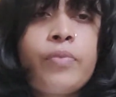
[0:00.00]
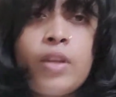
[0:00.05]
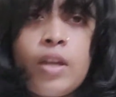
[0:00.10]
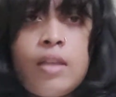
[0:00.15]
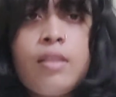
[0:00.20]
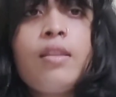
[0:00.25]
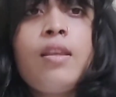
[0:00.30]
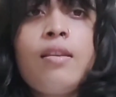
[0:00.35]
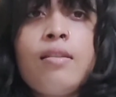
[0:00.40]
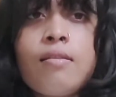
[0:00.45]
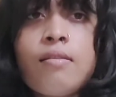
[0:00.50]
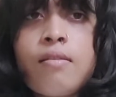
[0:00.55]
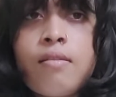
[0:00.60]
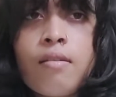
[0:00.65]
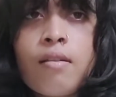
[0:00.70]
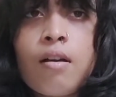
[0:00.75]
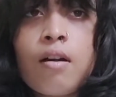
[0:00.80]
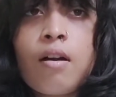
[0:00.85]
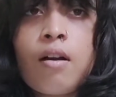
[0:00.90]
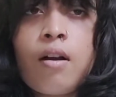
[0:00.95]

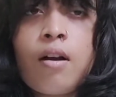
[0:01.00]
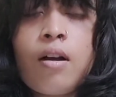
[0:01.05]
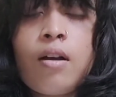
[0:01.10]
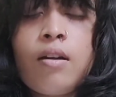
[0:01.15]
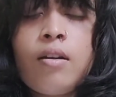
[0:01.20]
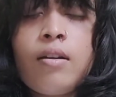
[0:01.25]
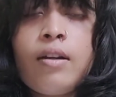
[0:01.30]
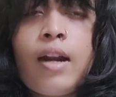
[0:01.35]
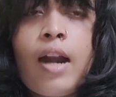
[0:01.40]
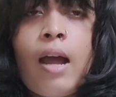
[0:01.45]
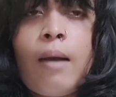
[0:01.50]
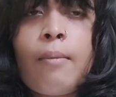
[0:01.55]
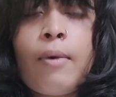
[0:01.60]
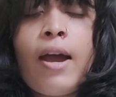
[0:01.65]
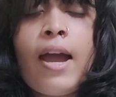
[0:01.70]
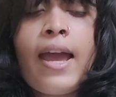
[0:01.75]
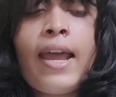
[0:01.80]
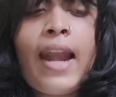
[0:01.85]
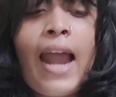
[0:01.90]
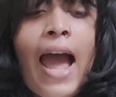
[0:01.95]
this
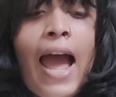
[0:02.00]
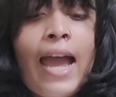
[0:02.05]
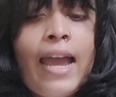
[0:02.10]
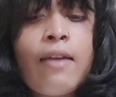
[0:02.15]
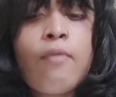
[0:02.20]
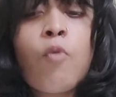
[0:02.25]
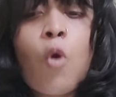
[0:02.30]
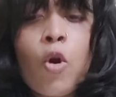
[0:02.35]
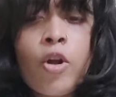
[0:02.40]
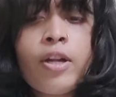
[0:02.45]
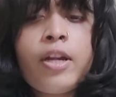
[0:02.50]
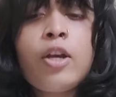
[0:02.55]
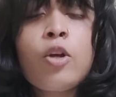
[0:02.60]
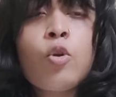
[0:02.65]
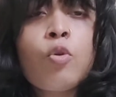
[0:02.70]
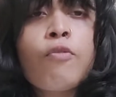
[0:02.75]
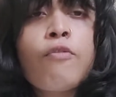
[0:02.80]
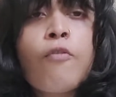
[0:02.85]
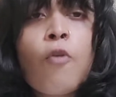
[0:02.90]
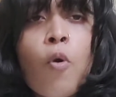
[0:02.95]
drama, and I
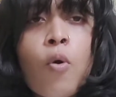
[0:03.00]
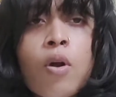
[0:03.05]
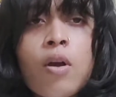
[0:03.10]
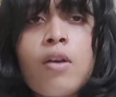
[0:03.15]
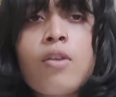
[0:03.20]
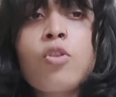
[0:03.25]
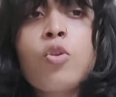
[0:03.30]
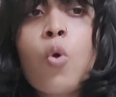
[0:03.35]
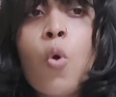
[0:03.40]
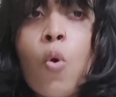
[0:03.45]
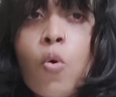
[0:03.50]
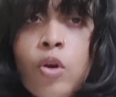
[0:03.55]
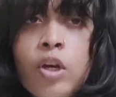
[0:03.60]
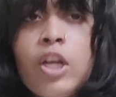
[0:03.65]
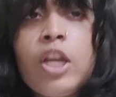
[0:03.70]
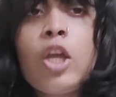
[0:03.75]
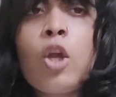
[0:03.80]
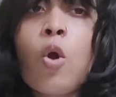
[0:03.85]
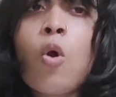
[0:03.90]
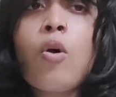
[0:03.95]
wanted to focus
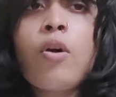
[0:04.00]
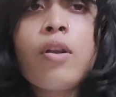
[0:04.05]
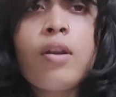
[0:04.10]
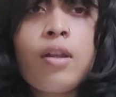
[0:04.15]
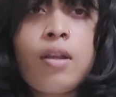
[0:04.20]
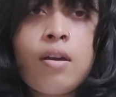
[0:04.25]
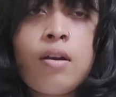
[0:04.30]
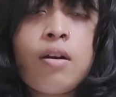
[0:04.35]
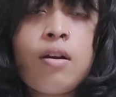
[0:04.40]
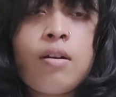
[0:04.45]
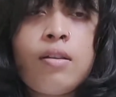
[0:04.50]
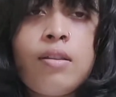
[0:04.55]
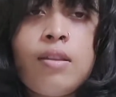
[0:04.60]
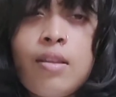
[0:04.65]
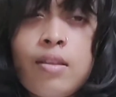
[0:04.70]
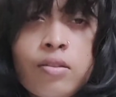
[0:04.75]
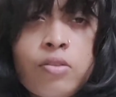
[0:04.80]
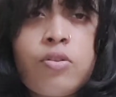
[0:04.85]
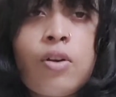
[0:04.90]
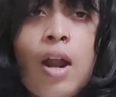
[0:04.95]
only on
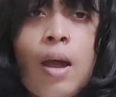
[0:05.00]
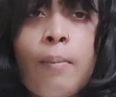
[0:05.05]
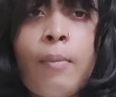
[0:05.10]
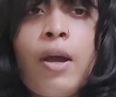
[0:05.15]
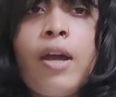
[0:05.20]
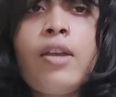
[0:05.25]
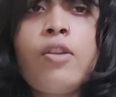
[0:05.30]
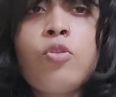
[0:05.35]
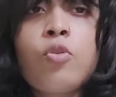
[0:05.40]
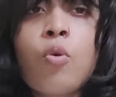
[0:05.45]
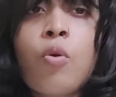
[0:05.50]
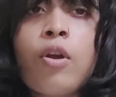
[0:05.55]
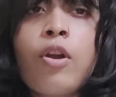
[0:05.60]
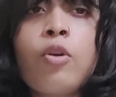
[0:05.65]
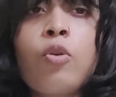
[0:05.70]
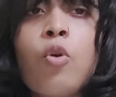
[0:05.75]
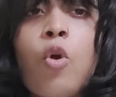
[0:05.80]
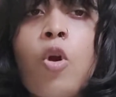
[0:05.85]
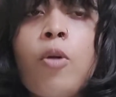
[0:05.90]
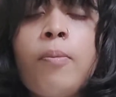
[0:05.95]
this drama, It's
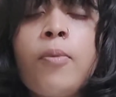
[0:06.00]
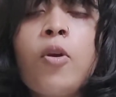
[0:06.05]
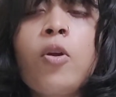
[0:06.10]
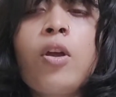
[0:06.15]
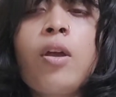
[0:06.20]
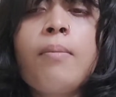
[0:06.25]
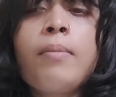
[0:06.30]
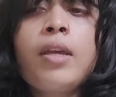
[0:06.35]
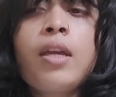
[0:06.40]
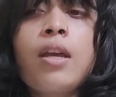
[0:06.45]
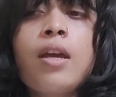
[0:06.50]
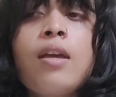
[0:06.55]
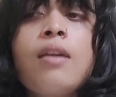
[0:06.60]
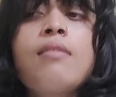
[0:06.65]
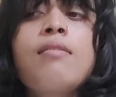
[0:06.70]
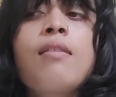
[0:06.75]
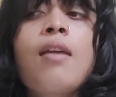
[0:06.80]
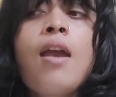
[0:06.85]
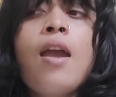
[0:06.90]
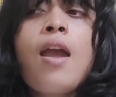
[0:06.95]
Okay to Not Be Okay,
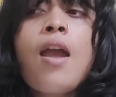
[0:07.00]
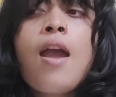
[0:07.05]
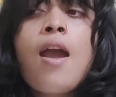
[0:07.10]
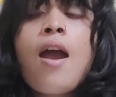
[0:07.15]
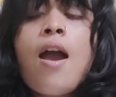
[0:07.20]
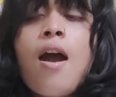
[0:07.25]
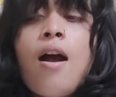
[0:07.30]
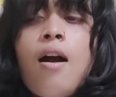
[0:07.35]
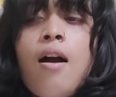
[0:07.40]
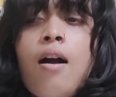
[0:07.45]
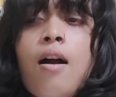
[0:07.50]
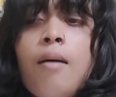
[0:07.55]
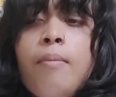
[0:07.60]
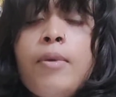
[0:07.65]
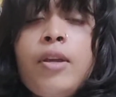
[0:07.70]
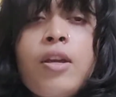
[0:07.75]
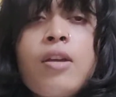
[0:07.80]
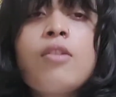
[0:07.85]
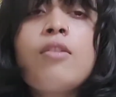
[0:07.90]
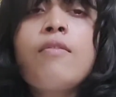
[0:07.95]
because of
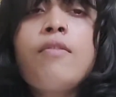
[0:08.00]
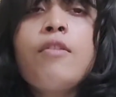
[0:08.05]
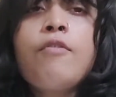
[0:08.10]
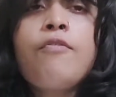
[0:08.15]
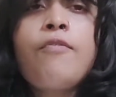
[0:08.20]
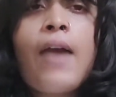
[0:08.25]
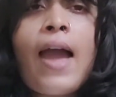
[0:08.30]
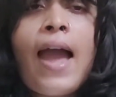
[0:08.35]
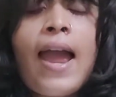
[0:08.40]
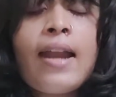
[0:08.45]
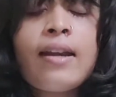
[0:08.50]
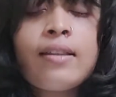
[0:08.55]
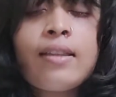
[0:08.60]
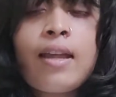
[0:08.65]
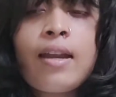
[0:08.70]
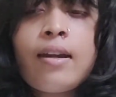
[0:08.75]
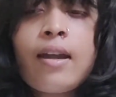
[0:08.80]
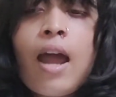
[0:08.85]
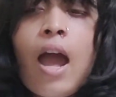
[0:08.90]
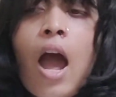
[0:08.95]
the fact
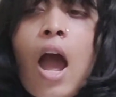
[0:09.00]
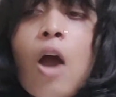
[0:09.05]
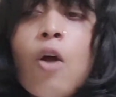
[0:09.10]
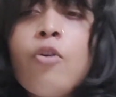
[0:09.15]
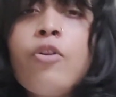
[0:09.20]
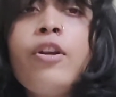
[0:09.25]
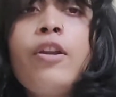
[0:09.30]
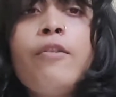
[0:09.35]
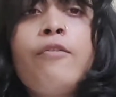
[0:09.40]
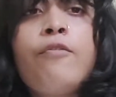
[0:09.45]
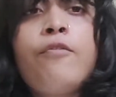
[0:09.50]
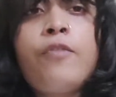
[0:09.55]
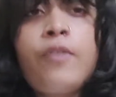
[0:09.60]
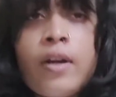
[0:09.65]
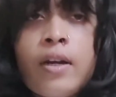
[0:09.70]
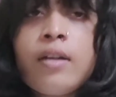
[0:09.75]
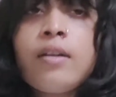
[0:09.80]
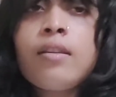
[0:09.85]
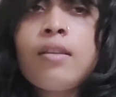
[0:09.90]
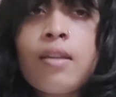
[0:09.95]
that how
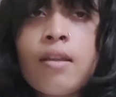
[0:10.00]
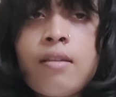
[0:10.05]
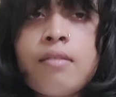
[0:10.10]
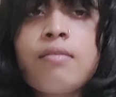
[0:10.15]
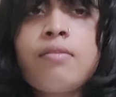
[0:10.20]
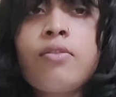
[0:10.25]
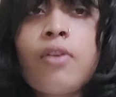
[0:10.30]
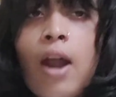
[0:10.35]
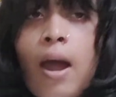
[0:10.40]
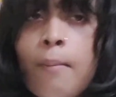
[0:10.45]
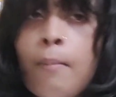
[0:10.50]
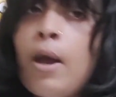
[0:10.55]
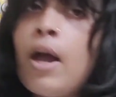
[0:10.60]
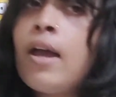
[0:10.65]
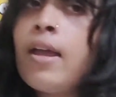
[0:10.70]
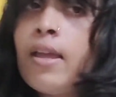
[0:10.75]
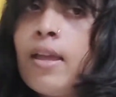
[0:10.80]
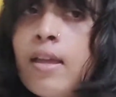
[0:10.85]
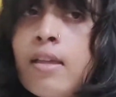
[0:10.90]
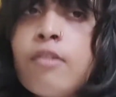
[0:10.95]
different this
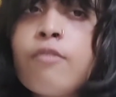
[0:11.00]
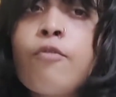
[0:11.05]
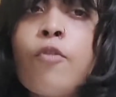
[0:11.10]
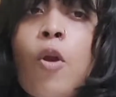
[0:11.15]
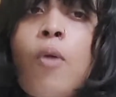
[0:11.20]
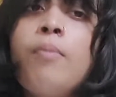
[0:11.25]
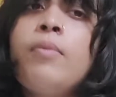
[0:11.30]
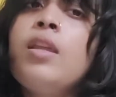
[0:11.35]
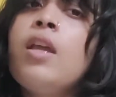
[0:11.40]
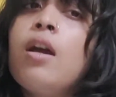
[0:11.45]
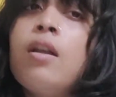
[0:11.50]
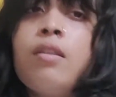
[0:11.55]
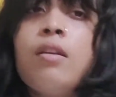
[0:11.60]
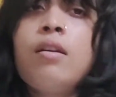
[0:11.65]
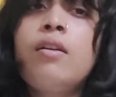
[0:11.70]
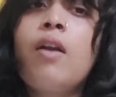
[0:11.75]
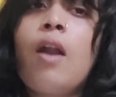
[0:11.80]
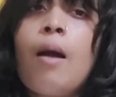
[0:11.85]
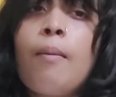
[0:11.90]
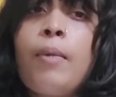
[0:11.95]
drama is from the
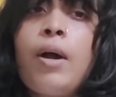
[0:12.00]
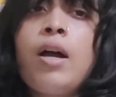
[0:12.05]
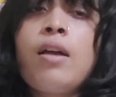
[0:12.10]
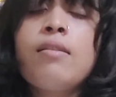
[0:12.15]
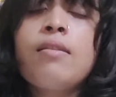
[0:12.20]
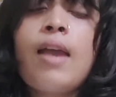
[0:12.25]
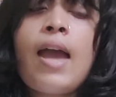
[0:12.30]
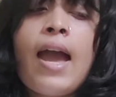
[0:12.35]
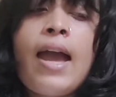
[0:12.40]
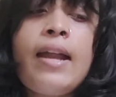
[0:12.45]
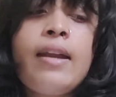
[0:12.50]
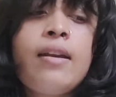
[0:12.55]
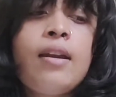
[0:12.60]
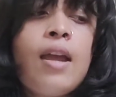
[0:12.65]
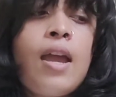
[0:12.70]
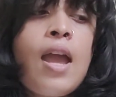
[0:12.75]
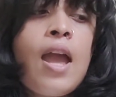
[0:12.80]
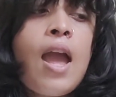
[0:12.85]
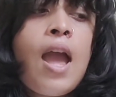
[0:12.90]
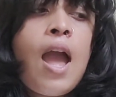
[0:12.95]
other dramas, and
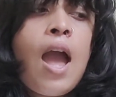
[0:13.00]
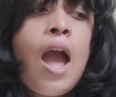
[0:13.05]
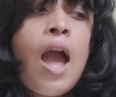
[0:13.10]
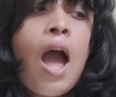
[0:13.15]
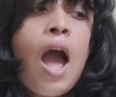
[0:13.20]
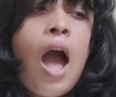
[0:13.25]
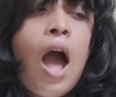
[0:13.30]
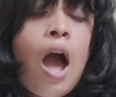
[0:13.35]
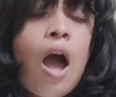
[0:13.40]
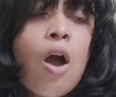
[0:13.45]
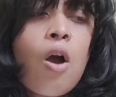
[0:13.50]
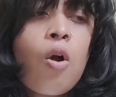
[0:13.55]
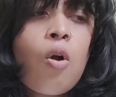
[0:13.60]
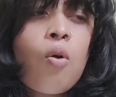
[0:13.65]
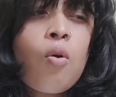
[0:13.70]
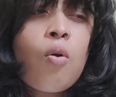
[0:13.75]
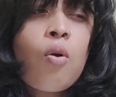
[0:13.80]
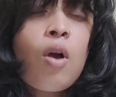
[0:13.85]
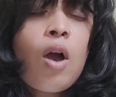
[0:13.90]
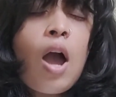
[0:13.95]

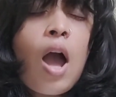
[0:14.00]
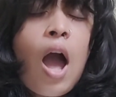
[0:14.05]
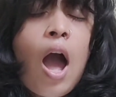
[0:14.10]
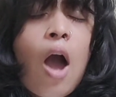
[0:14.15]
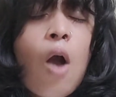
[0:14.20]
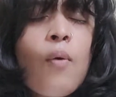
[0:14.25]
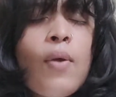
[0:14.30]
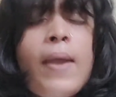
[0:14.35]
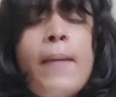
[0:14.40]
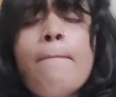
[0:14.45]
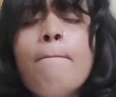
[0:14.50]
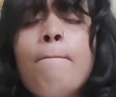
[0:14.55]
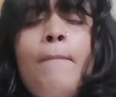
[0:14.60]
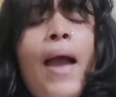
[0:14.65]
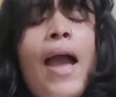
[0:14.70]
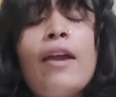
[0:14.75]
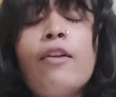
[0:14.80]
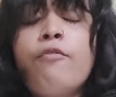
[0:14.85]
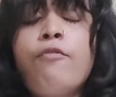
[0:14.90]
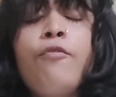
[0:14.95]
how
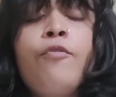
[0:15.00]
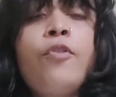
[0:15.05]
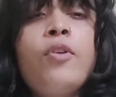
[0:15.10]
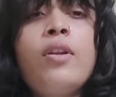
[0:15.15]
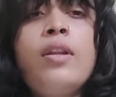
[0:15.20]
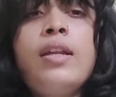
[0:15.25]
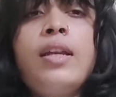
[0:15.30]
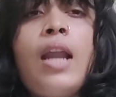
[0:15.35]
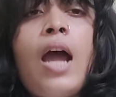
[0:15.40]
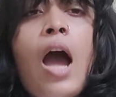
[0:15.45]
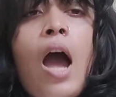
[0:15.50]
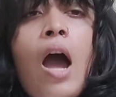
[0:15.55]
impactful and